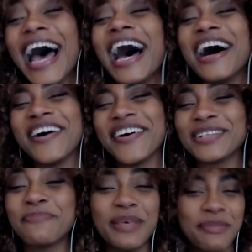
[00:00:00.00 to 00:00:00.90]
Oh,
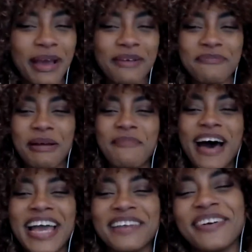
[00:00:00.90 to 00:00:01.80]
it's been at the back of my
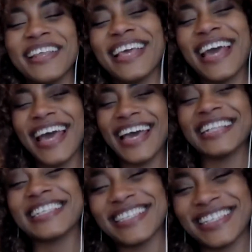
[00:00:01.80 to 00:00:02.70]
mind, but yeah,
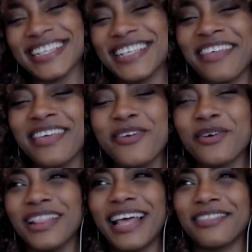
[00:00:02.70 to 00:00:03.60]
I think
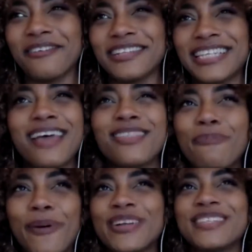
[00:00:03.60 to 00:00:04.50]
you're like the 10th
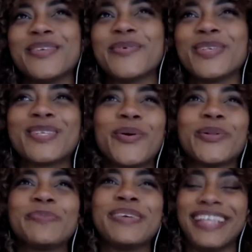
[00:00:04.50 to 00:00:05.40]
person who's
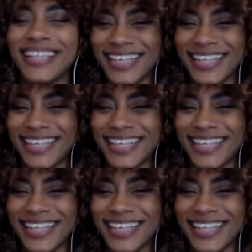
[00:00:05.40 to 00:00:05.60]
told me.